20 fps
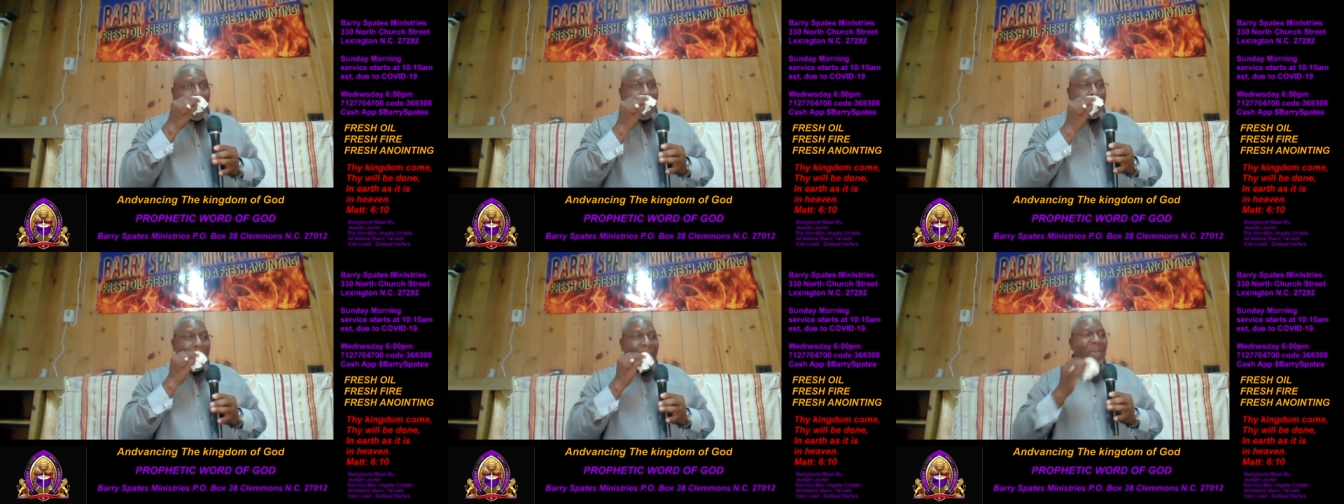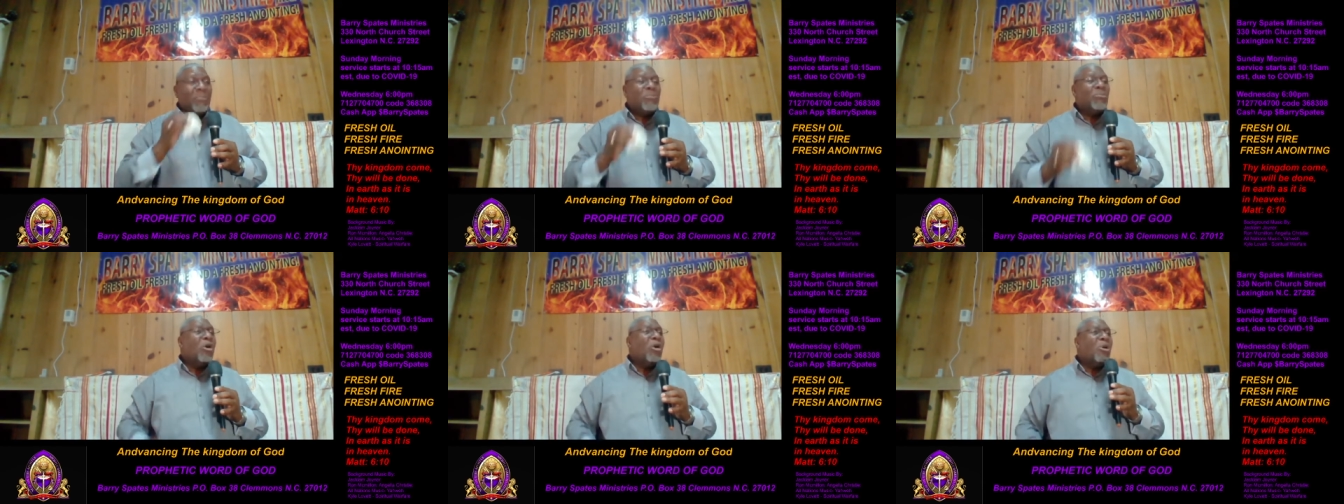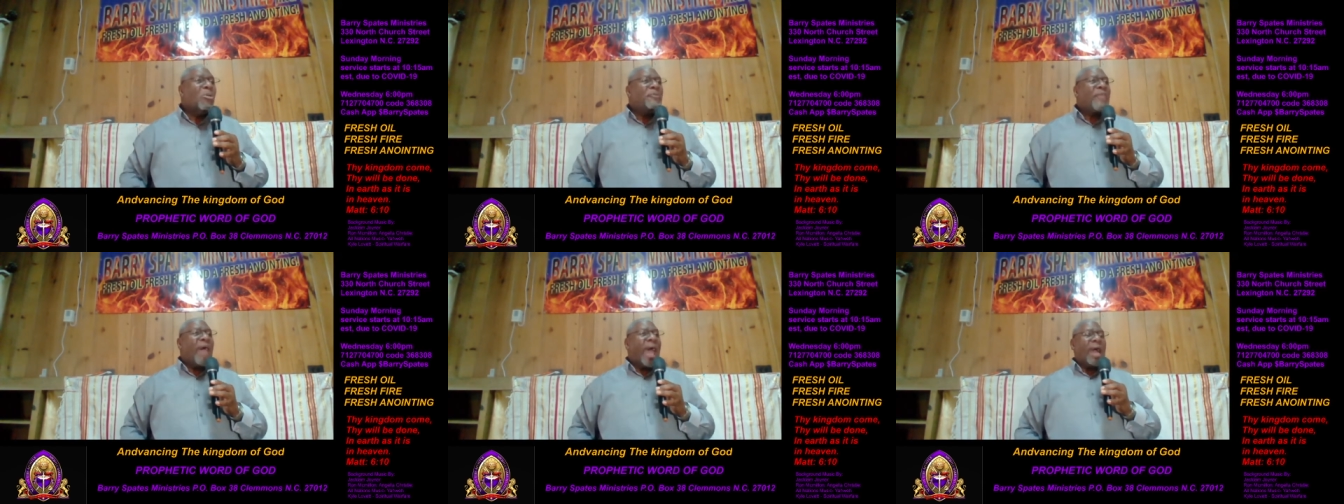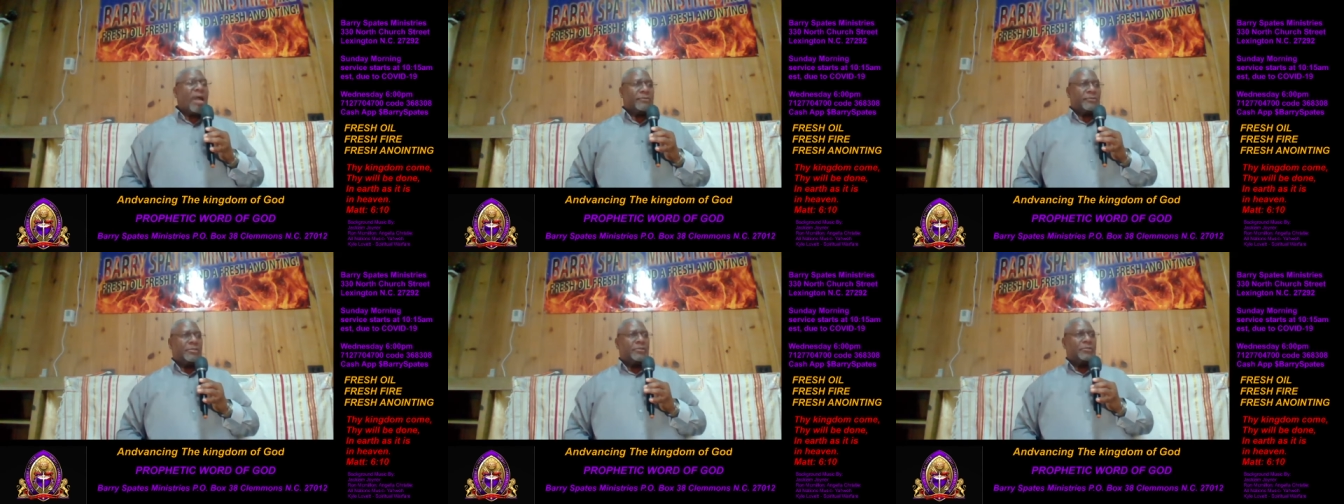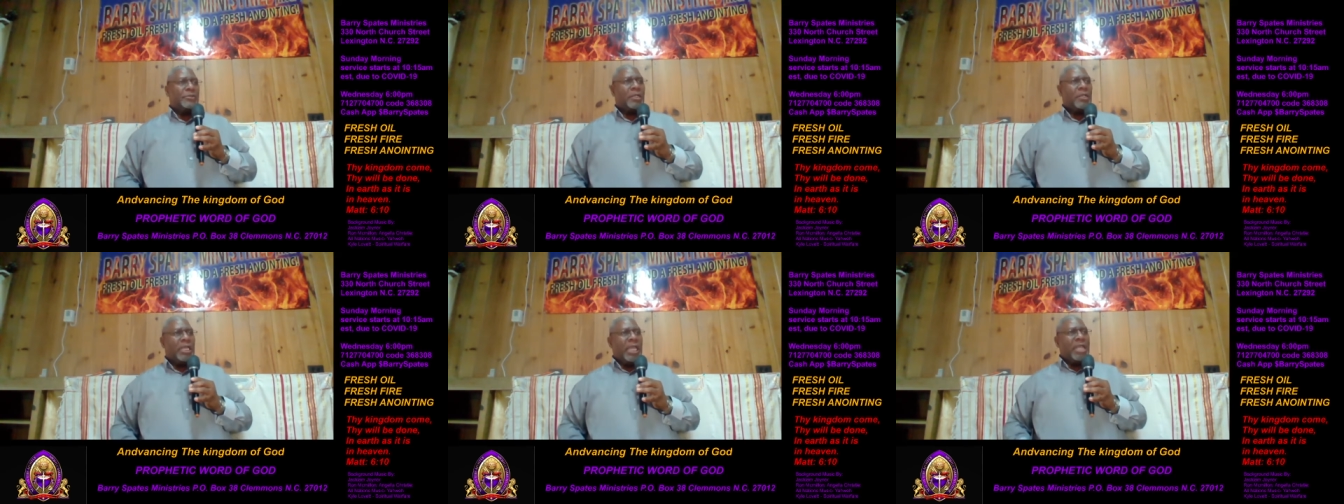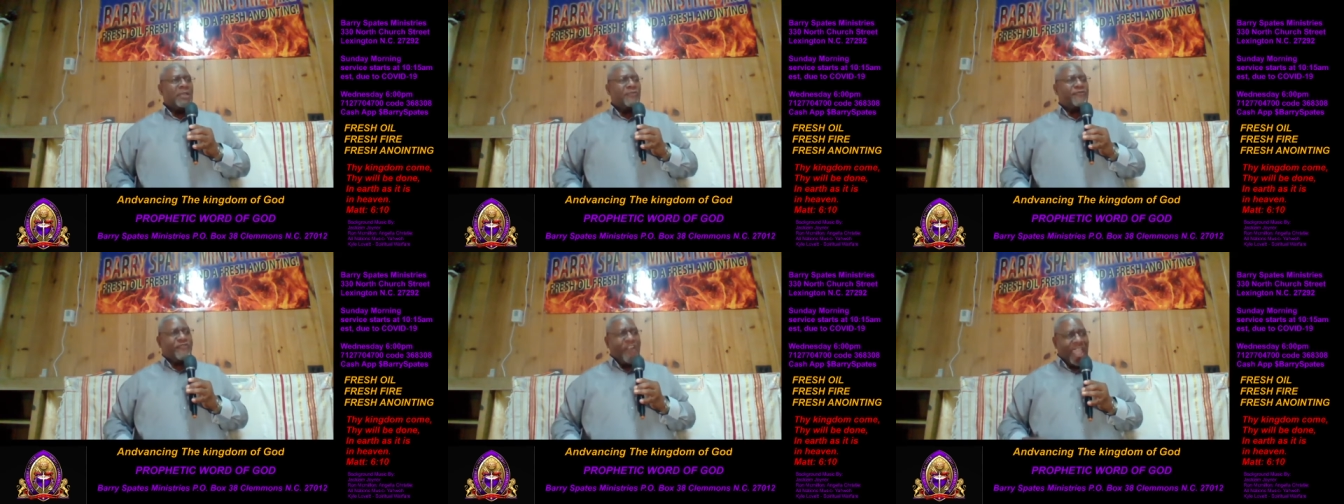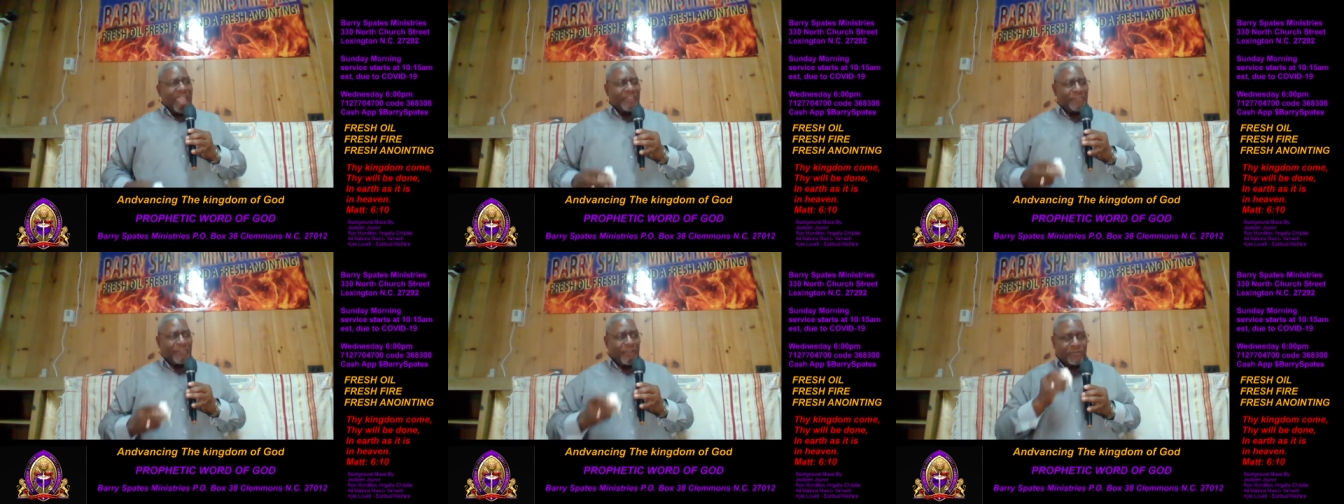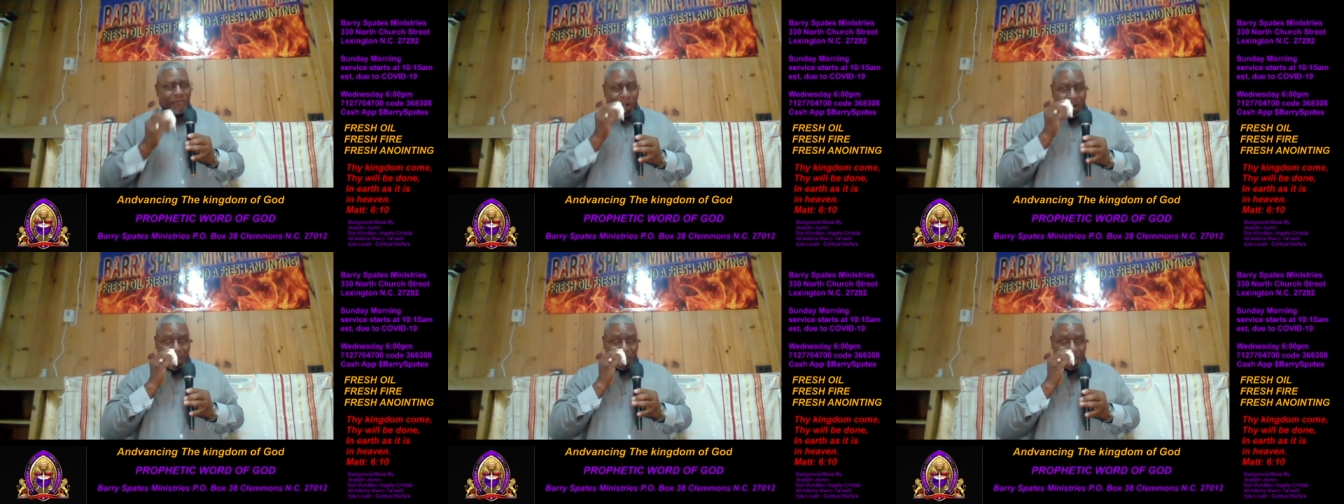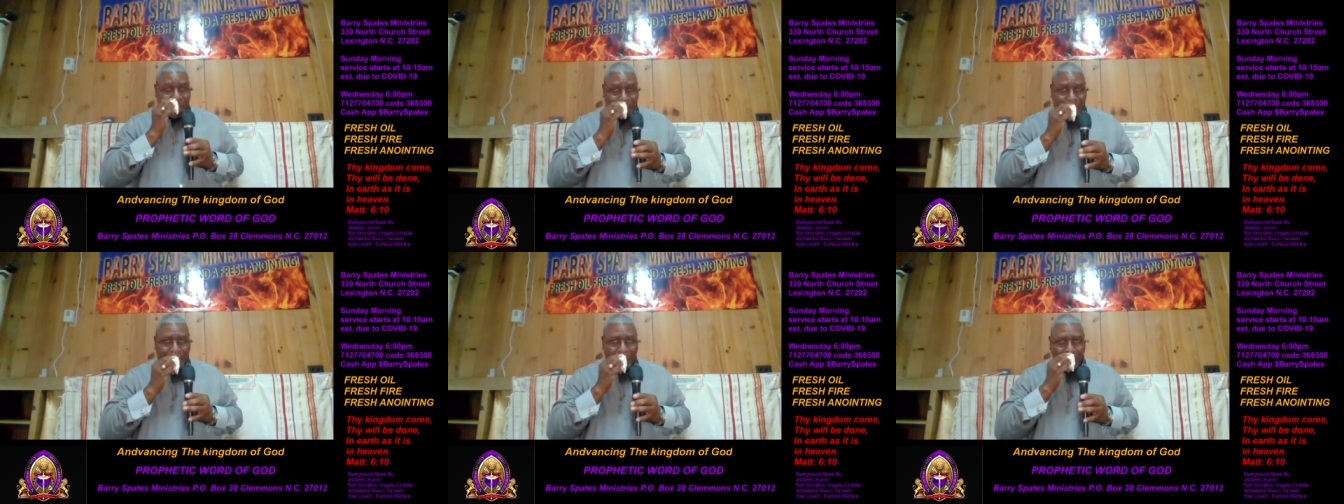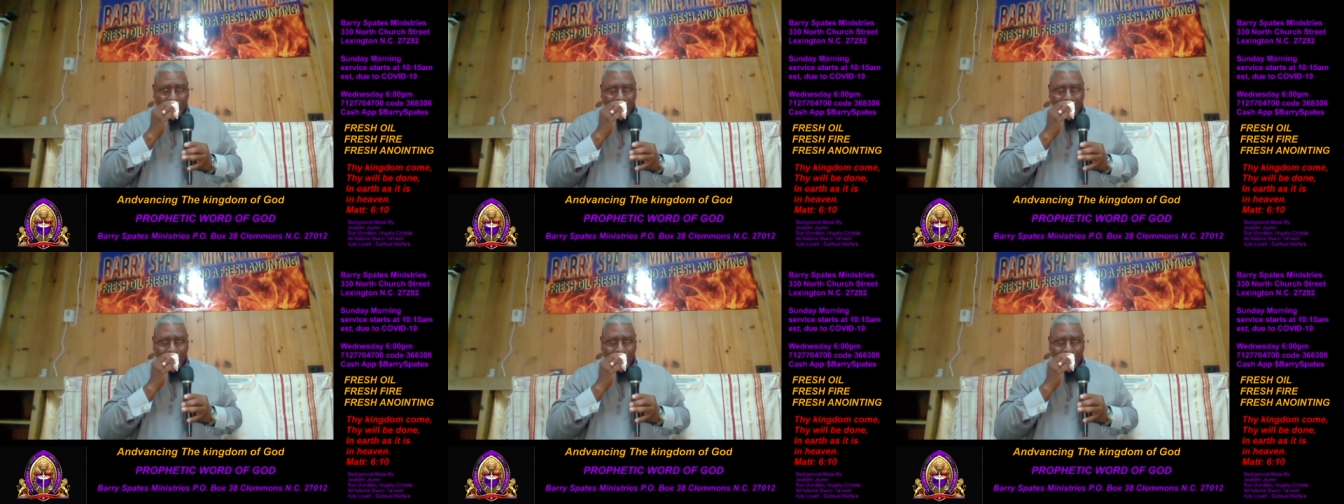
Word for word: and they moved out in faith and trust.